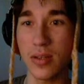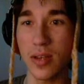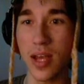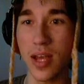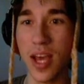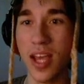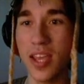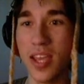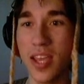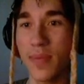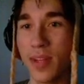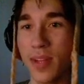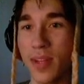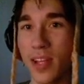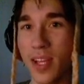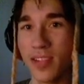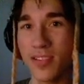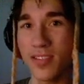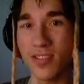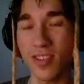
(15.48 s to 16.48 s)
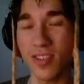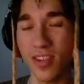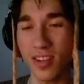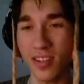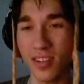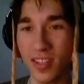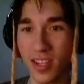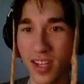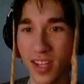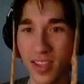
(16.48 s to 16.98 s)
I am a lot stronger
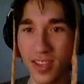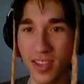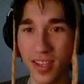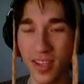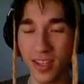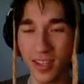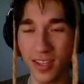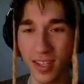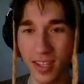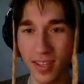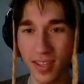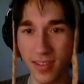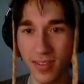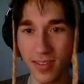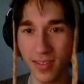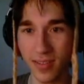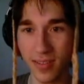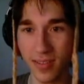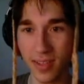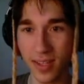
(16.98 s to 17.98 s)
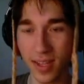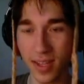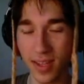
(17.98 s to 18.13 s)
than I thought I did. Than I,